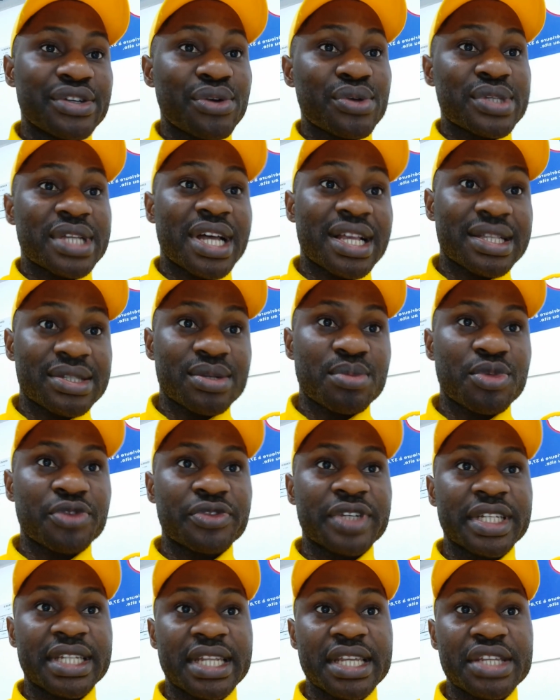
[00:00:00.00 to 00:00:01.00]
Those are some of
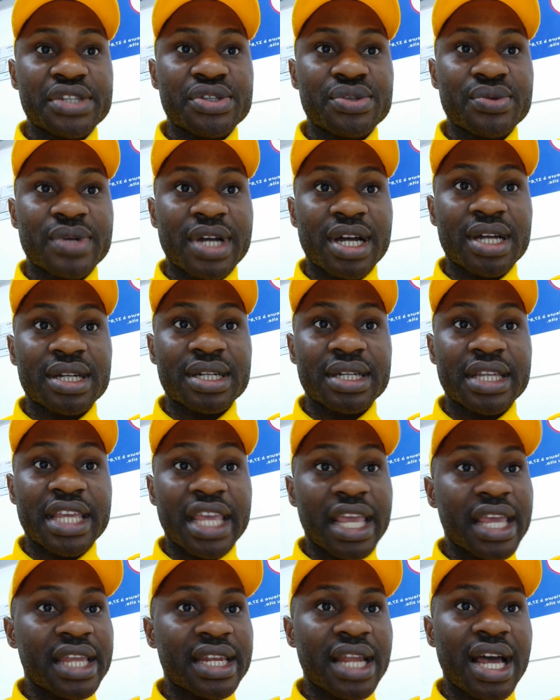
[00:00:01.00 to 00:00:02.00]
the things you can
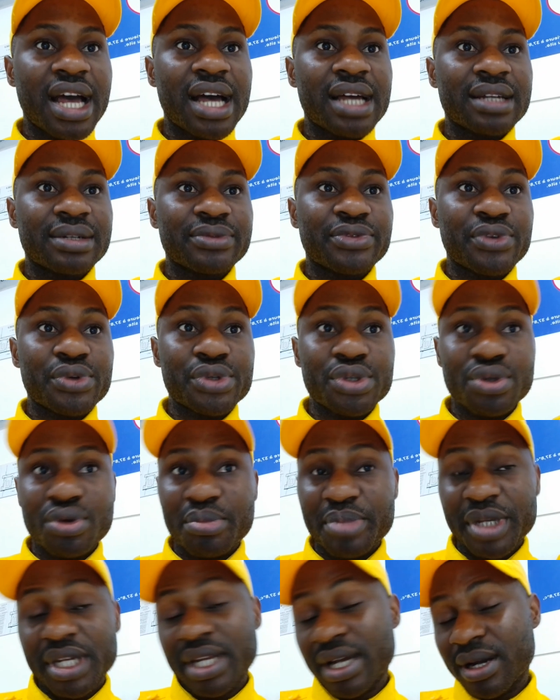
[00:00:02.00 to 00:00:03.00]
gain. And for
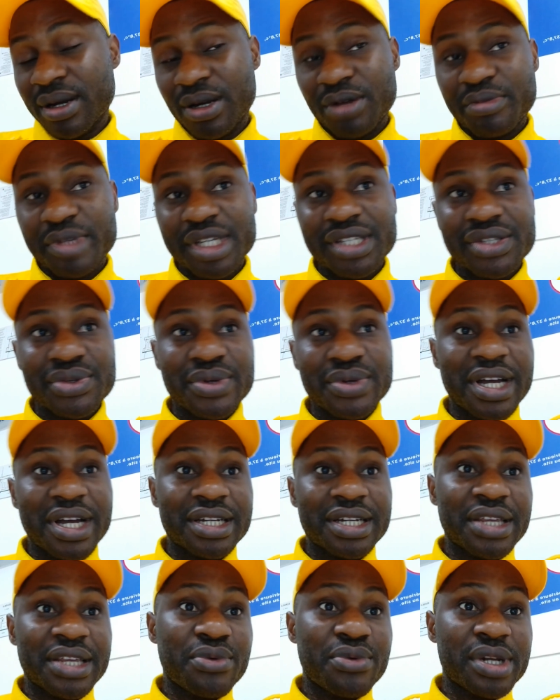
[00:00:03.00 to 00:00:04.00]
European economics, you
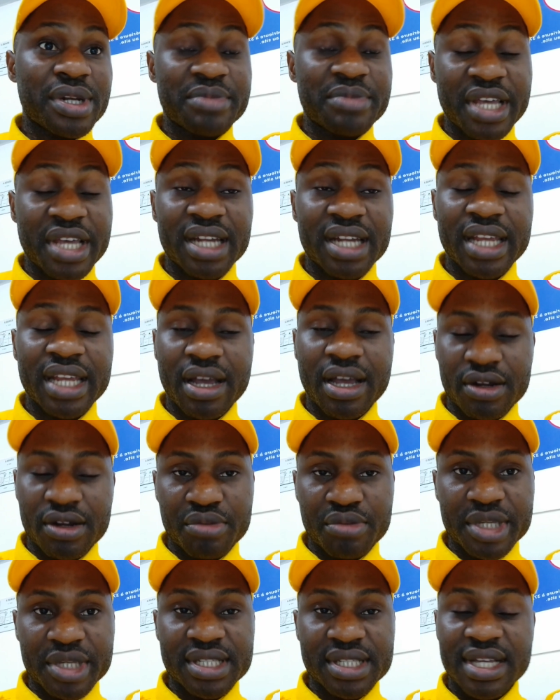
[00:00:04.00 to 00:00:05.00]
can equally be an
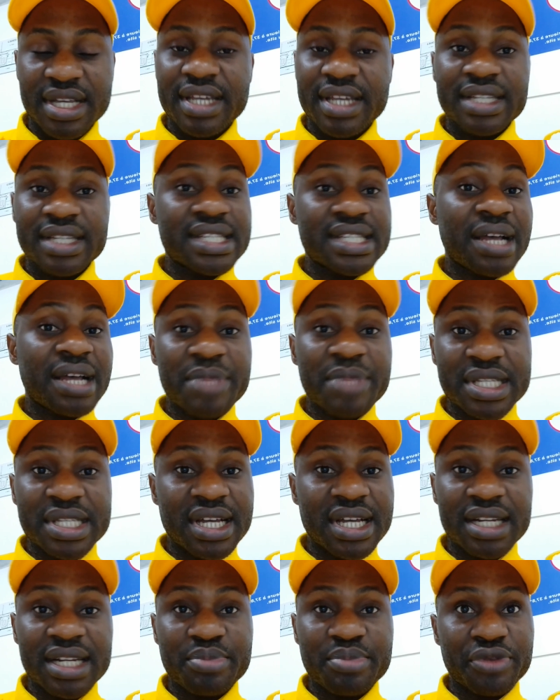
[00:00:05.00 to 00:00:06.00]
economics. These are
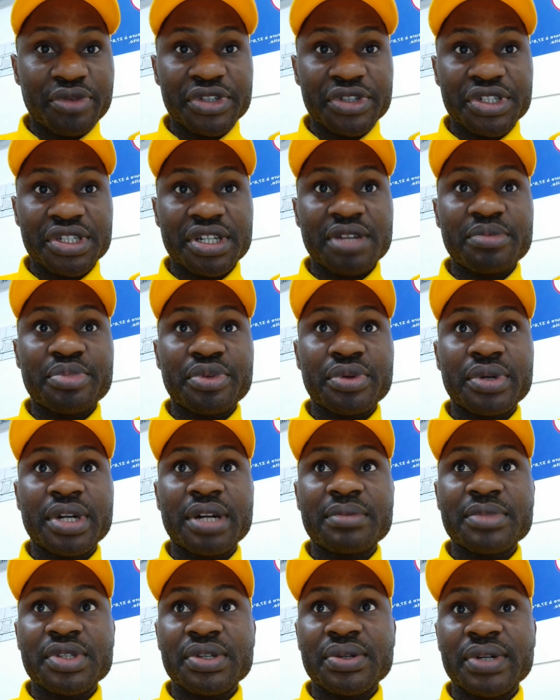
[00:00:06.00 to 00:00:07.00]
basically professional
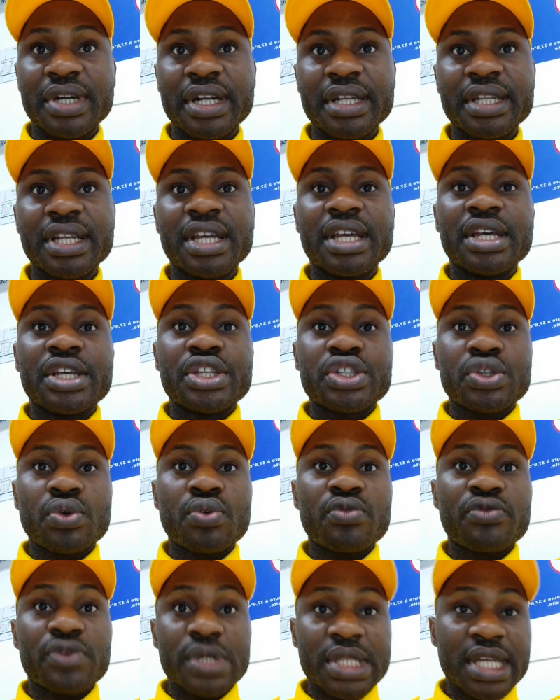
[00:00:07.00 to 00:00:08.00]
programs, all right? So
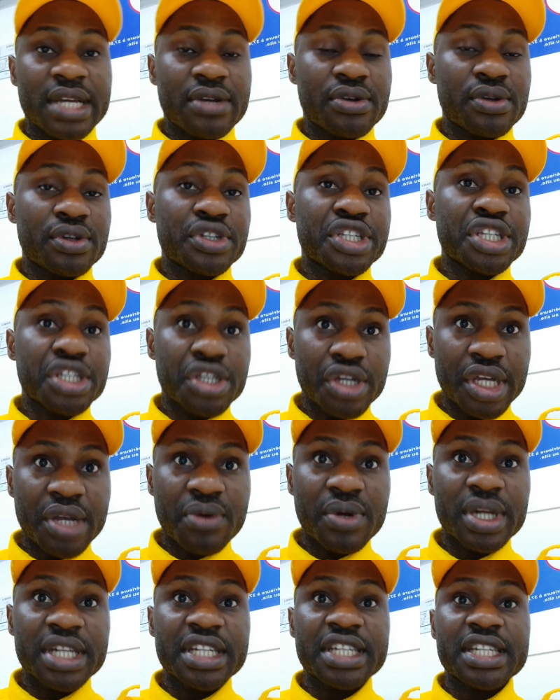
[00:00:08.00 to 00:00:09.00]
for psychology, you
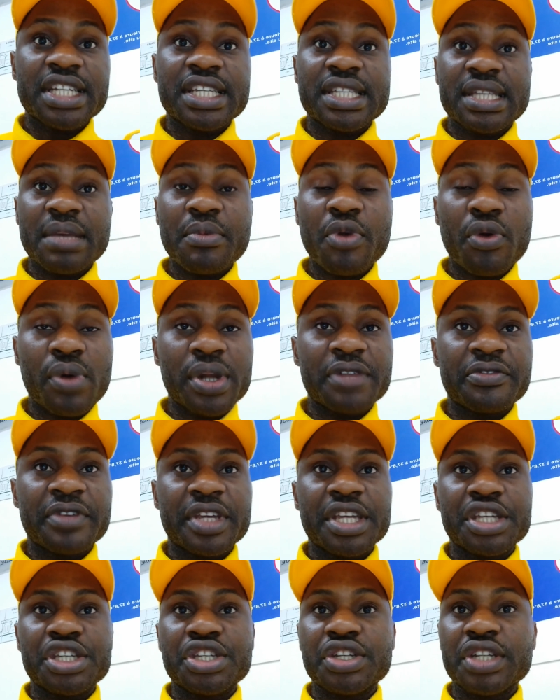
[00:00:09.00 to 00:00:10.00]
equally need the same
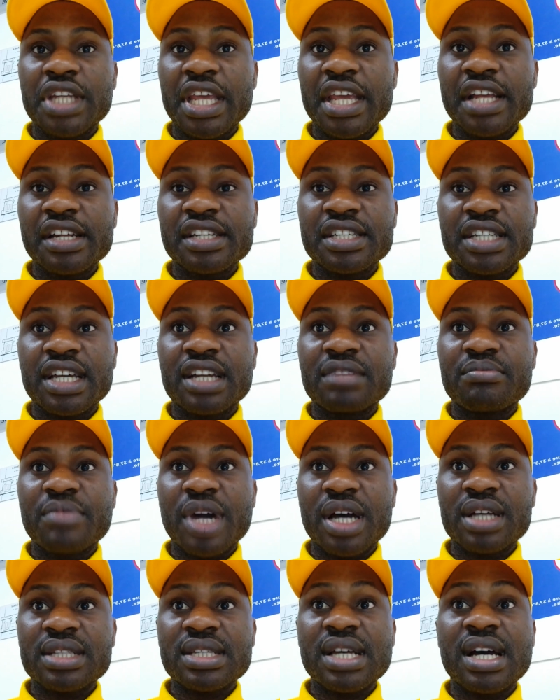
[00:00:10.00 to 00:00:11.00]
qualification, English and
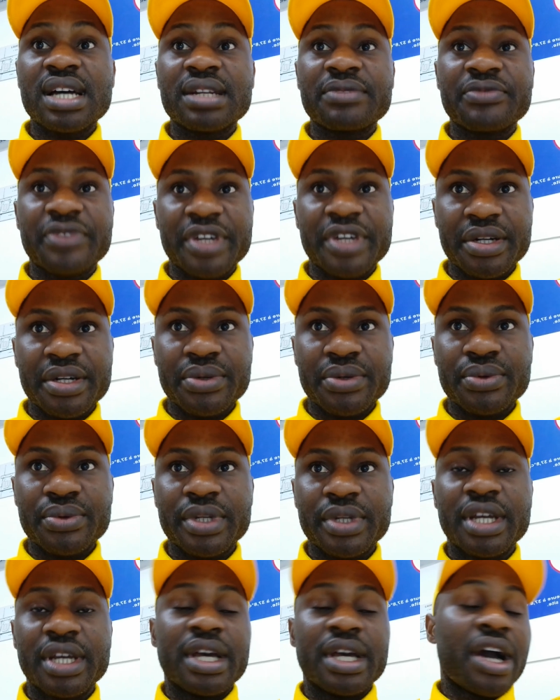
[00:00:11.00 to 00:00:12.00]
maths, and very good,
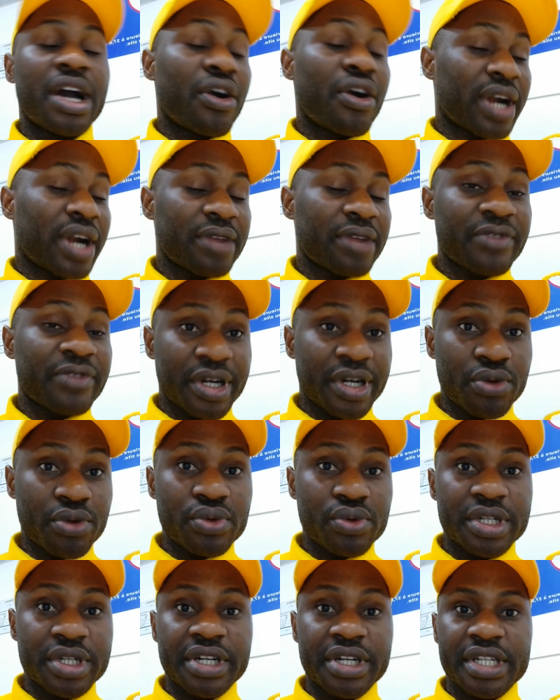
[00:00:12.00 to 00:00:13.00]
all right, very
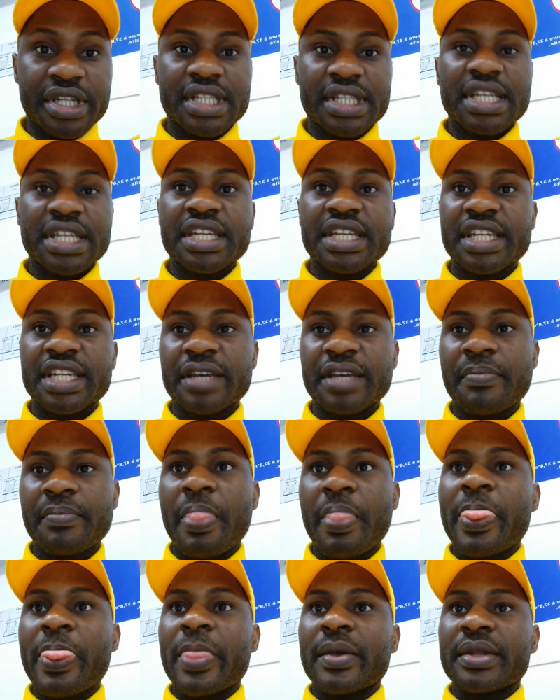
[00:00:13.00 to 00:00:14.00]
good grades in them.
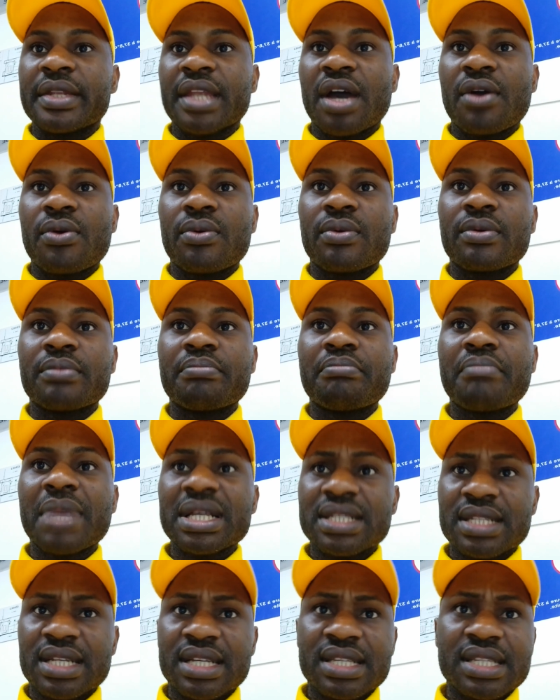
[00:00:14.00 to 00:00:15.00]
Now,
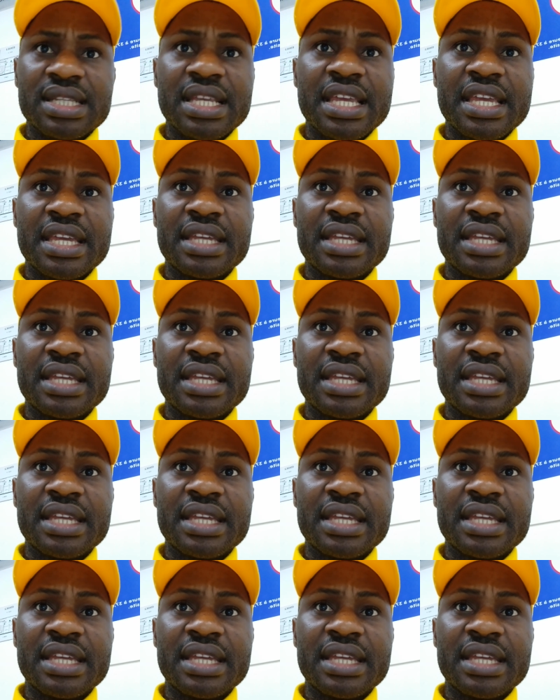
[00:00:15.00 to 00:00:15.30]
master's